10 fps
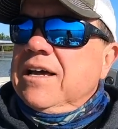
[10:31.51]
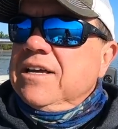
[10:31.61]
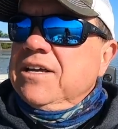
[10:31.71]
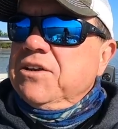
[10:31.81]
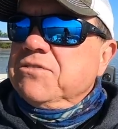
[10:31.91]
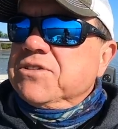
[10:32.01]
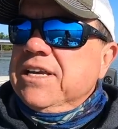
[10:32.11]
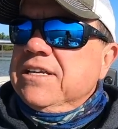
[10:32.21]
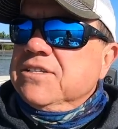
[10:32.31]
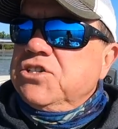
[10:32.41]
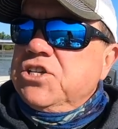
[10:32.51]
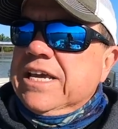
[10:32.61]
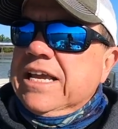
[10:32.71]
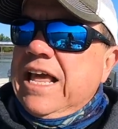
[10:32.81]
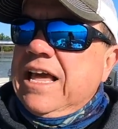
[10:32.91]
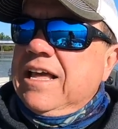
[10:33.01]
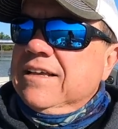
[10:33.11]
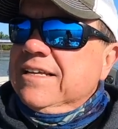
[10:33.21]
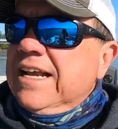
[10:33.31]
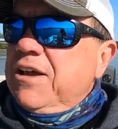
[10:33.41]
using chicken.
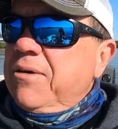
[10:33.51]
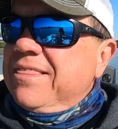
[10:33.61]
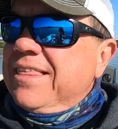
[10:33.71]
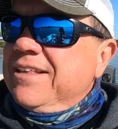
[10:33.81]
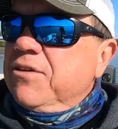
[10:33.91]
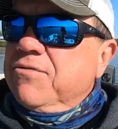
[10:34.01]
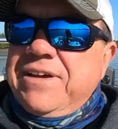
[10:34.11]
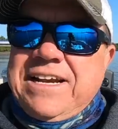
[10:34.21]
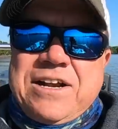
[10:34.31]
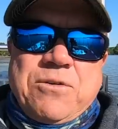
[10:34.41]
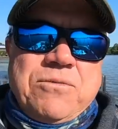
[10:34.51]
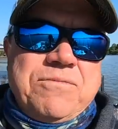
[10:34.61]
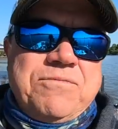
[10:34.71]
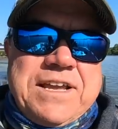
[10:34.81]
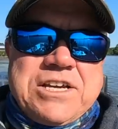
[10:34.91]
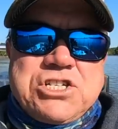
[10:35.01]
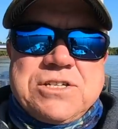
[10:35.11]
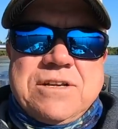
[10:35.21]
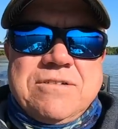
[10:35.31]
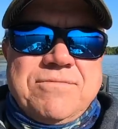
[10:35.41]
You know, I think they're feeding on fish.
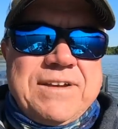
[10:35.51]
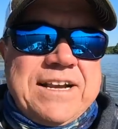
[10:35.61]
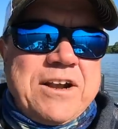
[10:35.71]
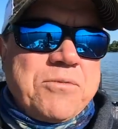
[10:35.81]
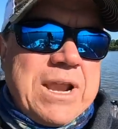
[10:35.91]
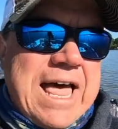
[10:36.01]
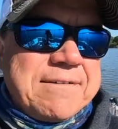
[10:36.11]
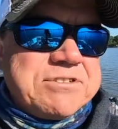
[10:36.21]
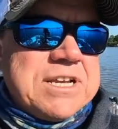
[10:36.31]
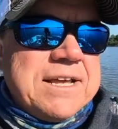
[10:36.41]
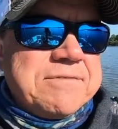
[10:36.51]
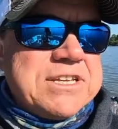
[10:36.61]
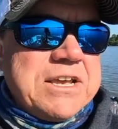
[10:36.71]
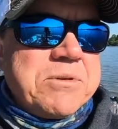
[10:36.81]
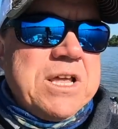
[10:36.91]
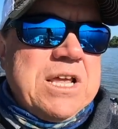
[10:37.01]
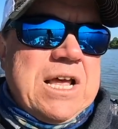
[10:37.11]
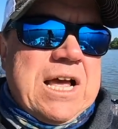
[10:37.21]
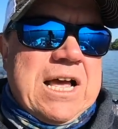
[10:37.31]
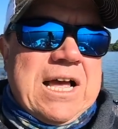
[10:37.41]
They're feeding on live stuff. So,
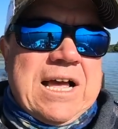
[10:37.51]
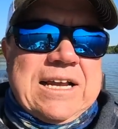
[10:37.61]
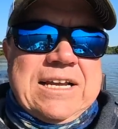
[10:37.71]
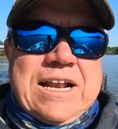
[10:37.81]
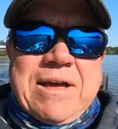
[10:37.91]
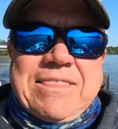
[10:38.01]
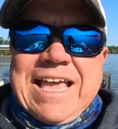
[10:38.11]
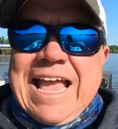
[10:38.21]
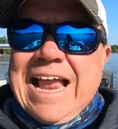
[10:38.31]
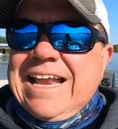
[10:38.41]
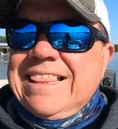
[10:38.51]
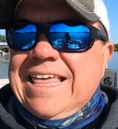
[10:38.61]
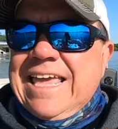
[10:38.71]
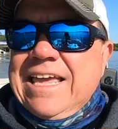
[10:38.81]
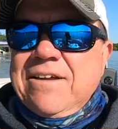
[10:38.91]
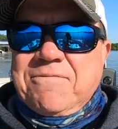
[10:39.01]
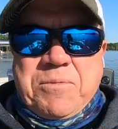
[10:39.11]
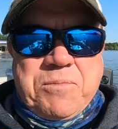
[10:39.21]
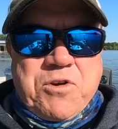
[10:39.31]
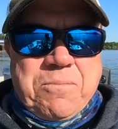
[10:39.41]
you know, I think anything
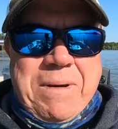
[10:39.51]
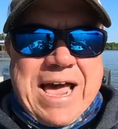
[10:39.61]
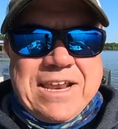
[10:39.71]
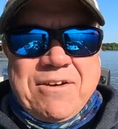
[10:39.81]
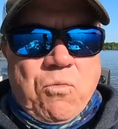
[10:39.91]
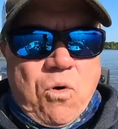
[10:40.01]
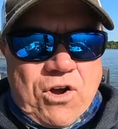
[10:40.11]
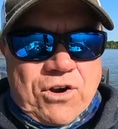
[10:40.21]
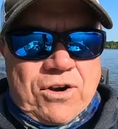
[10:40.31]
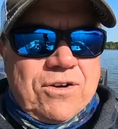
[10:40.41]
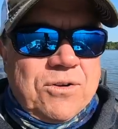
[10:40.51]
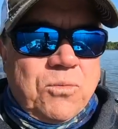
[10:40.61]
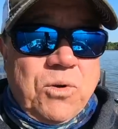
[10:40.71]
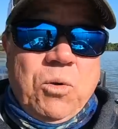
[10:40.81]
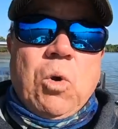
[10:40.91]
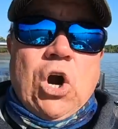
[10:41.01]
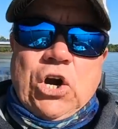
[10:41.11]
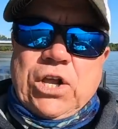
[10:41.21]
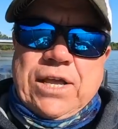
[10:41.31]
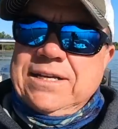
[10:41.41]
from your body of water will
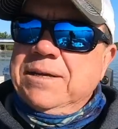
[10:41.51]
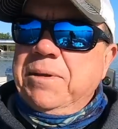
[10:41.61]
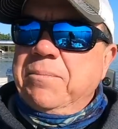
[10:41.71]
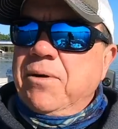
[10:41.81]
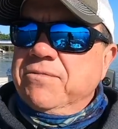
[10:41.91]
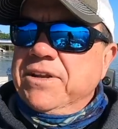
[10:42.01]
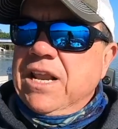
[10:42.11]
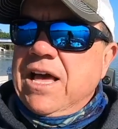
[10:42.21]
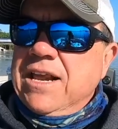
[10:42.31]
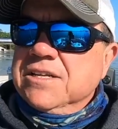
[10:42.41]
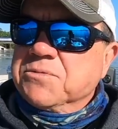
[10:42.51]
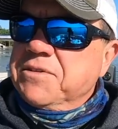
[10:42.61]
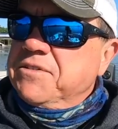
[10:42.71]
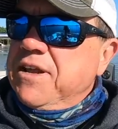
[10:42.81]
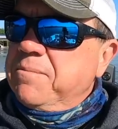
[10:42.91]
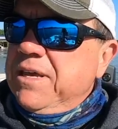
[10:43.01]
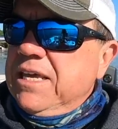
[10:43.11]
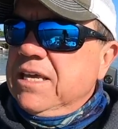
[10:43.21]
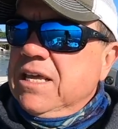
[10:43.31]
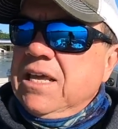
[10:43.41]
work, to be perfectly honest, whether that be,